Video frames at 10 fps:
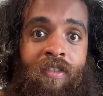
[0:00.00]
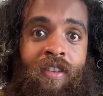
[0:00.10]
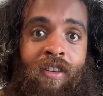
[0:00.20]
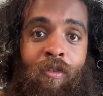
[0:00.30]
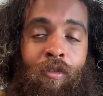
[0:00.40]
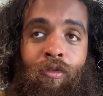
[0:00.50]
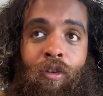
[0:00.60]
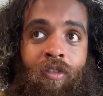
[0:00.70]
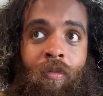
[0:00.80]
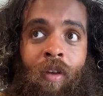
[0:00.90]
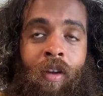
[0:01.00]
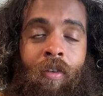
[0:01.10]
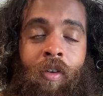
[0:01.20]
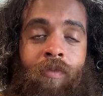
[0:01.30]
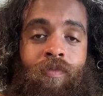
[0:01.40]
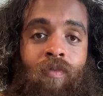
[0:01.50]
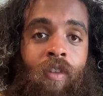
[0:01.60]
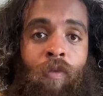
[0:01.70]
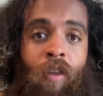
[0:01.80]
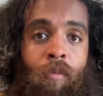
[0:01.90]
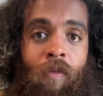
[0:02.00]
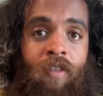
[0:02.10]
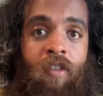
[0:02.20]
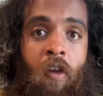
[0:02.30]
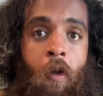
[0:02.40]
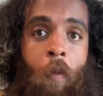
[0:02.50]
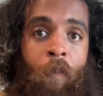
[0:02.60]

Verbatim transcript: gender neutral or something. I don't know. Just for the movie's sake.